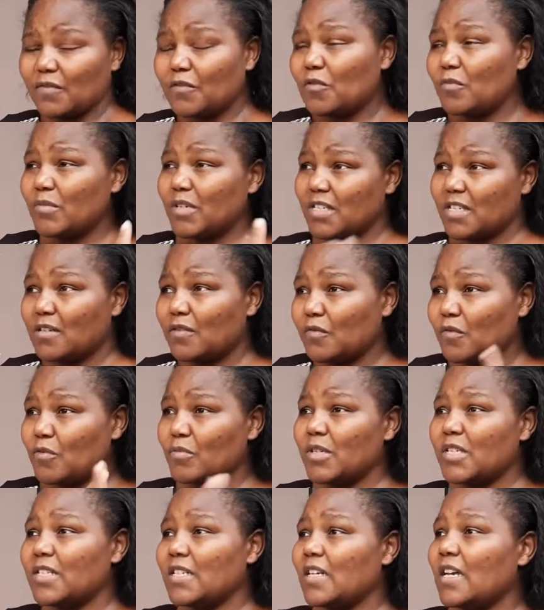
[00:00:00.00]

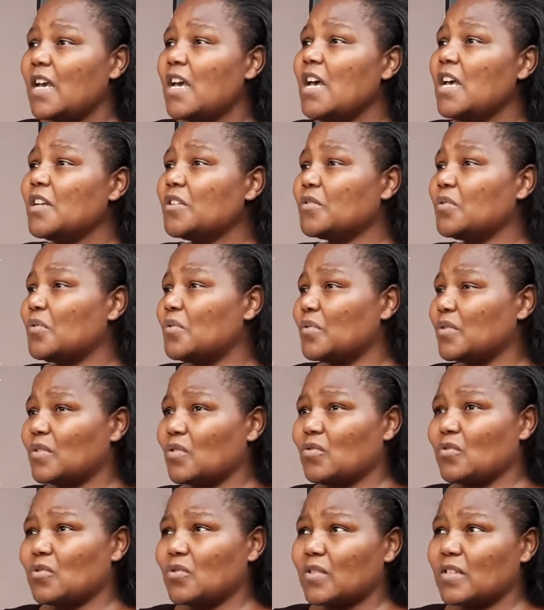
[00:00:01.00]
vomiting. So those are
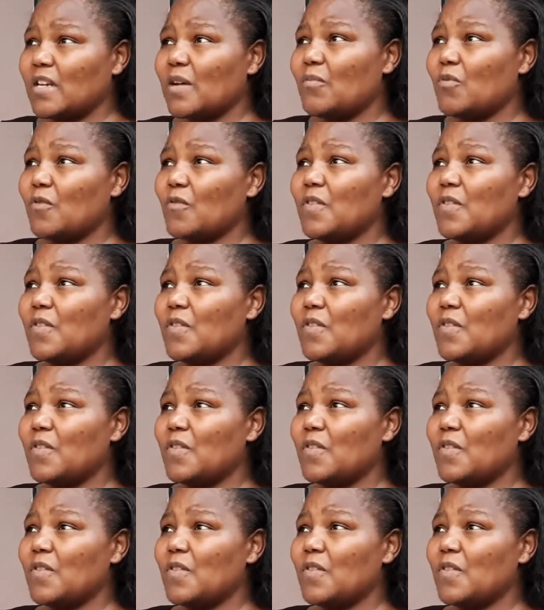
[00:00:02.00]
also some of